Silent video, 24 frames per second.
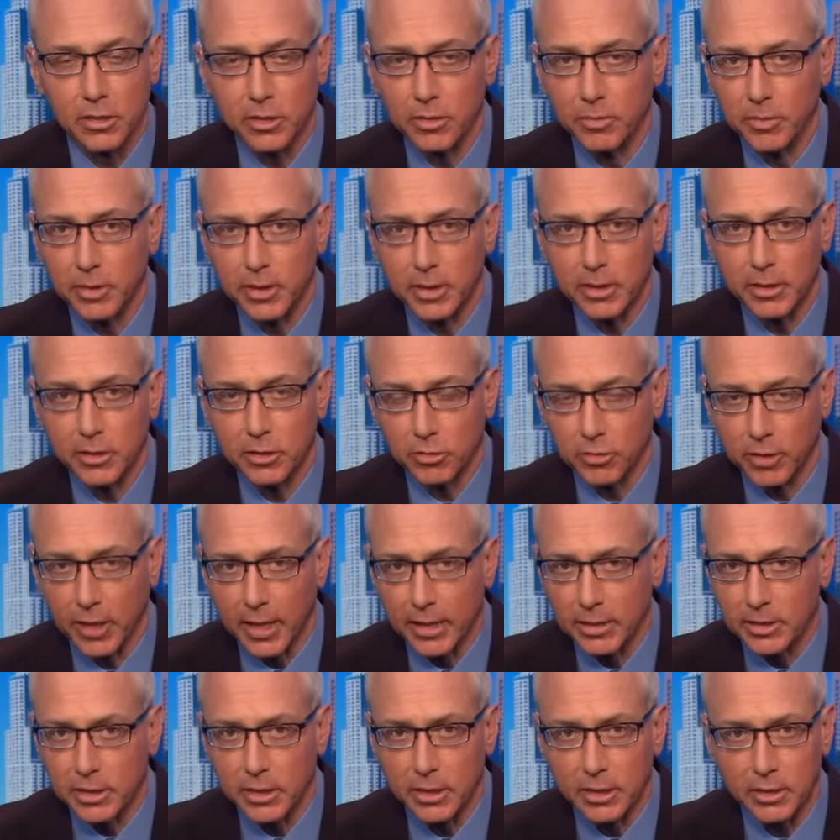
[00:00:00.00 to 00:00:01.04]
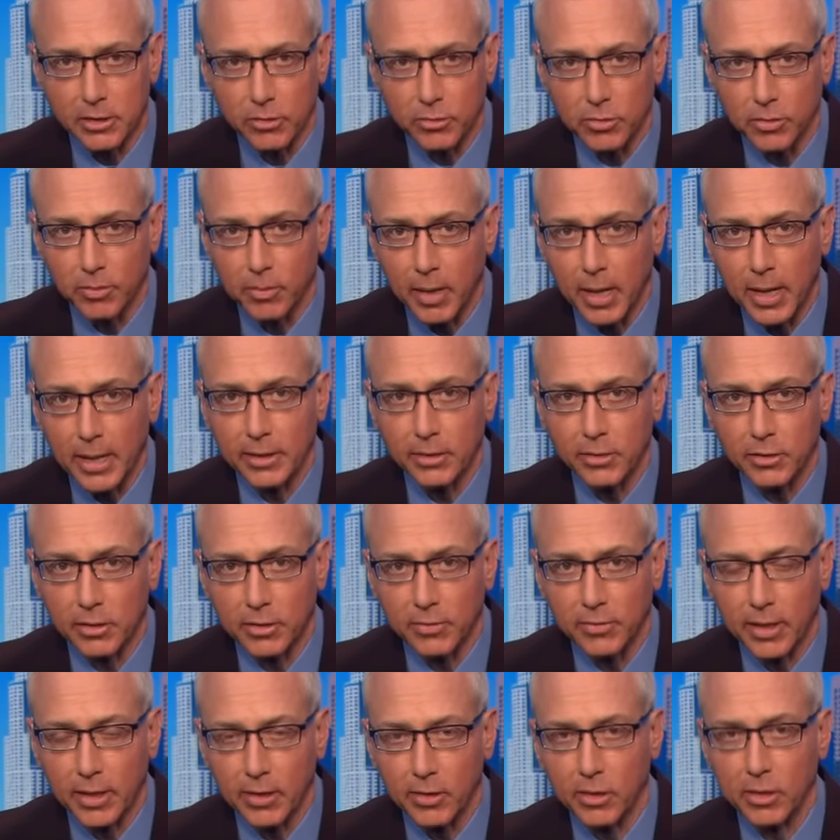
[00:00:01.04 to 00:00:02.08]
to me, this tragedy is a reminder of
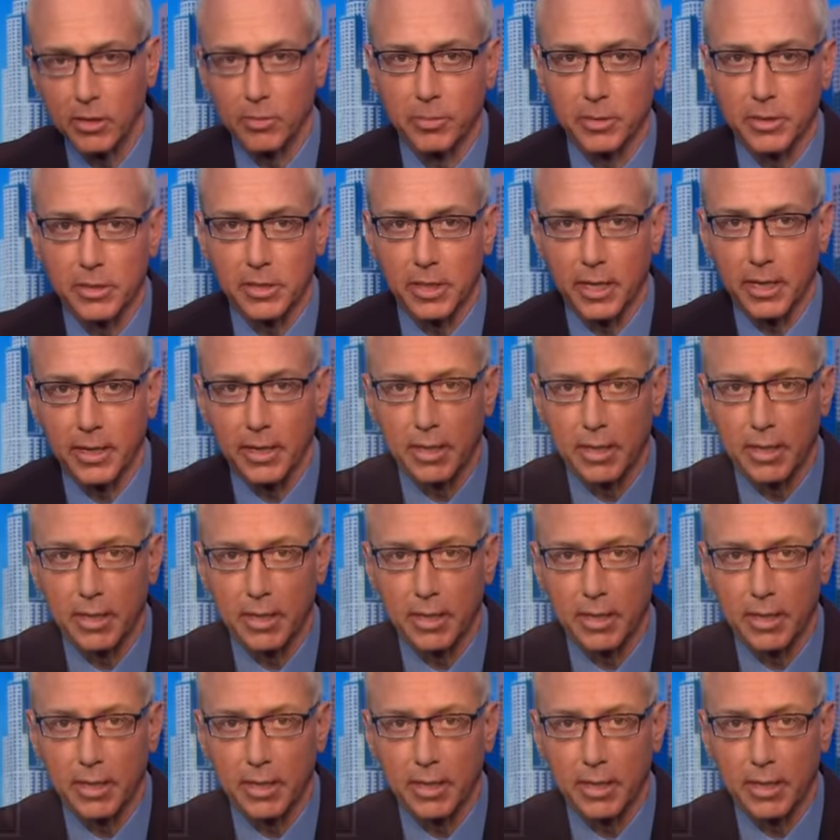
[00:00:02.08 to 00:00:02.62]
how helpless I